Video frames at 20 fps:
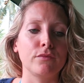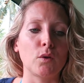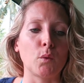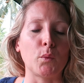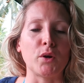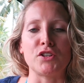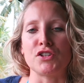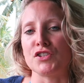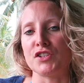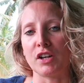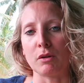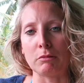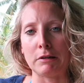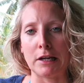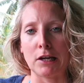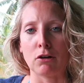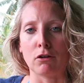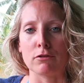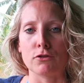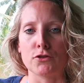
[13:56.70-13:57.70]
Which is a
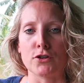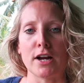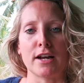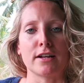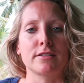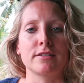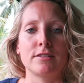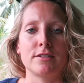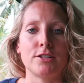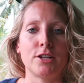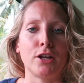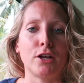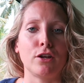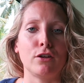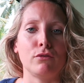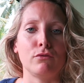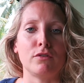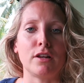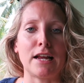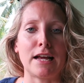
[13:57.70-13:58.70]
complete contrast
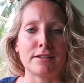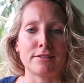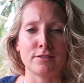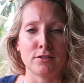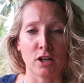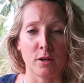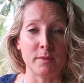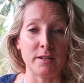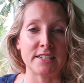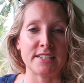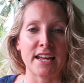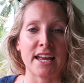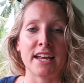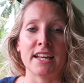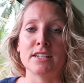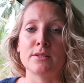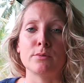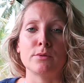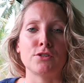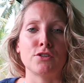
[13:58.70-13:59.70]
to the last couple of
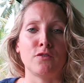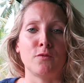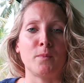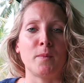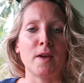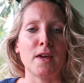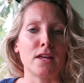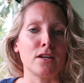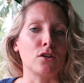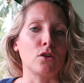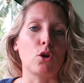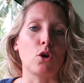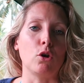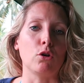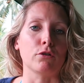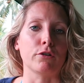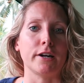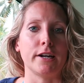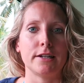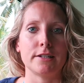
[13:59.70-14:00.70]
days, which have been
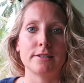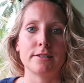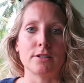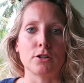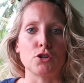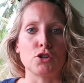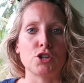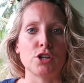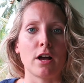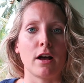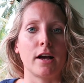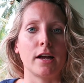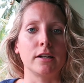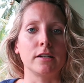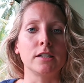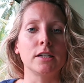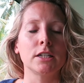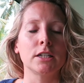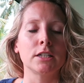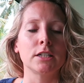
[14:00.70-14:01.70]
glorious sunshine.